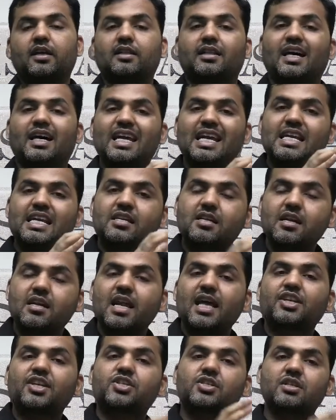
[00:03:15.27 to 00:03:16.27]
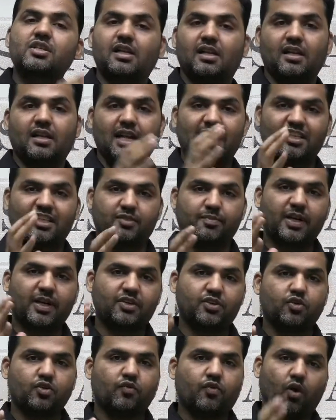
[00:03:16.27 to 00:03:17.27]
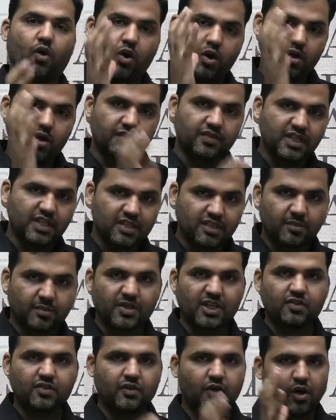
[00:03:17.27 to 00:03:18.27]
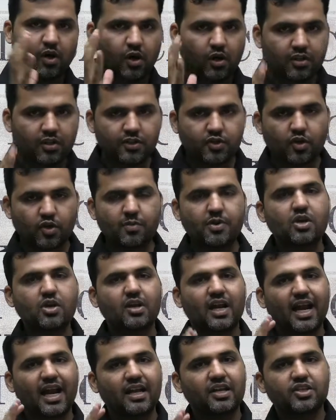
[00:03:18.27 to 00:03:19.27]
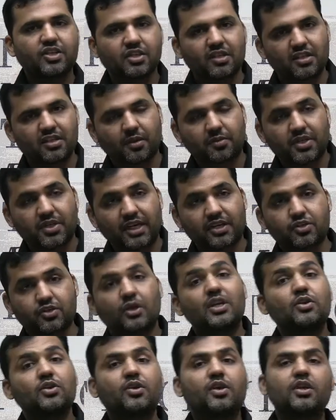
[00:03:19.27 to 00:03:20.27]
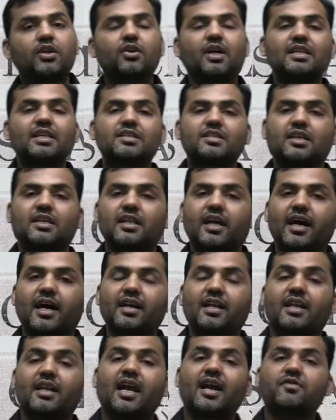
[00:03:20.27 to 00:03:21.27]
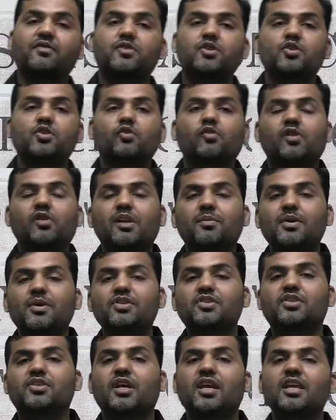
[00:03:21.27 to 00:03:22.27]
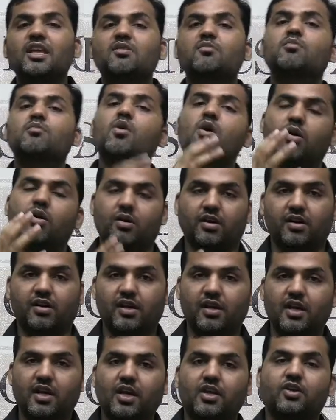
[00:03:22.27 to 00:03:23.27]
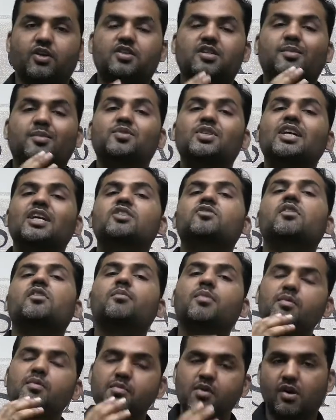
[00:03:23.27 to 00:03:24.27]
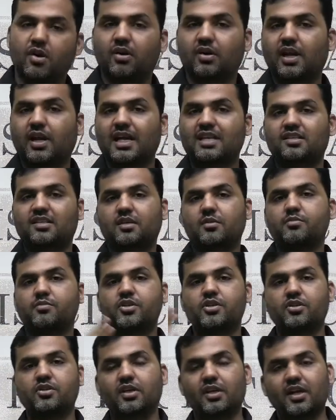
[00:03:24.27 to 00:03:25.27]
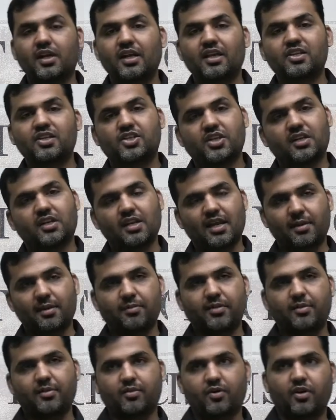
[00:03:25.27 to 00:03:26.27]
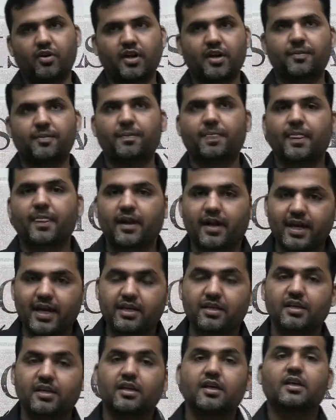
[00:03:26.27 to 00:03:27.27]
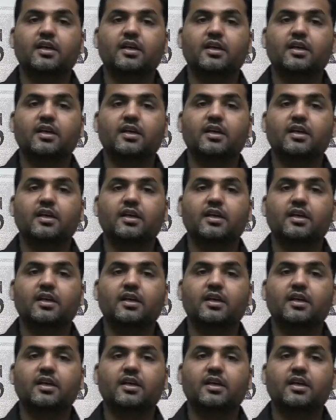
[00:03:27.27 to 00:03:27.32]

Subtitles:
the international aspects of all of these subjects will also be your additional subjects. So you can say that in IIFT you will be studying more. Your subjects will be more as compared to your general MBA program, right?